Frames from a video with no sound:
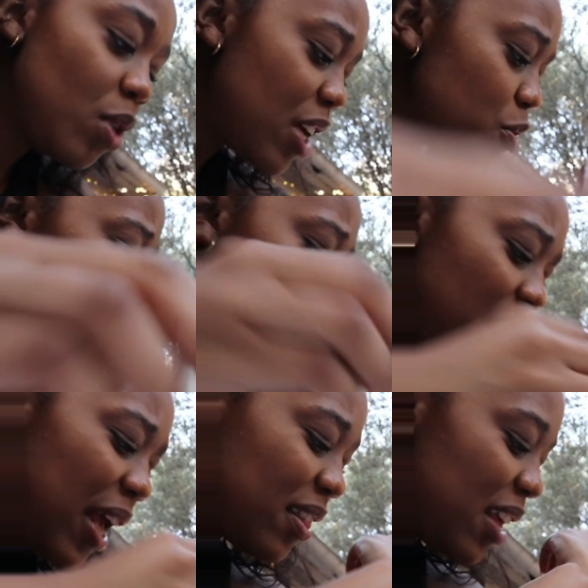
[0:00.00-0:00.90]
that's why I'm
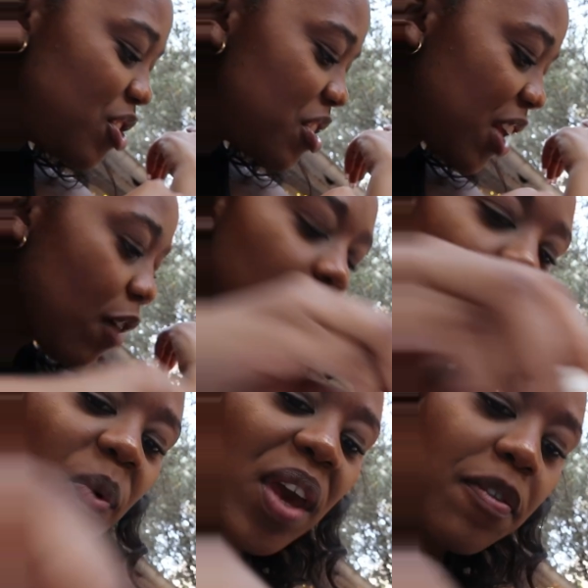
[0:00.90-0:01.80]
like, they just gave
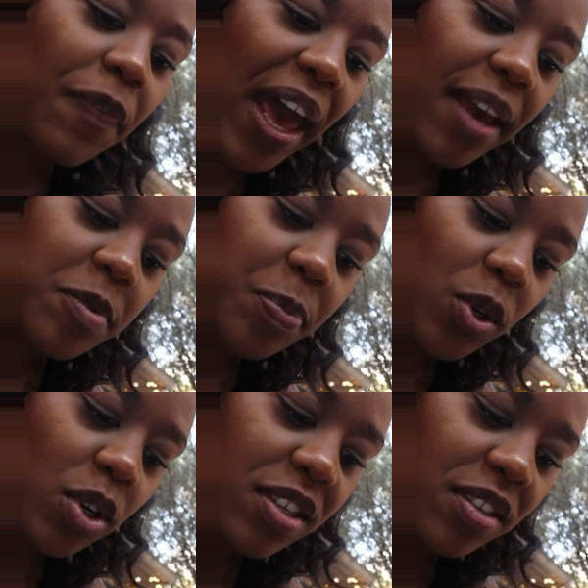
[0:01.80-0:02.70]
me weird vibes
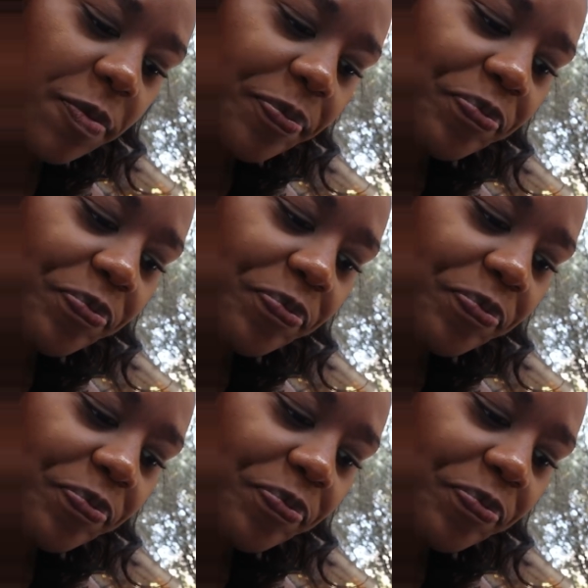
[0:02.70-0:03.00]
because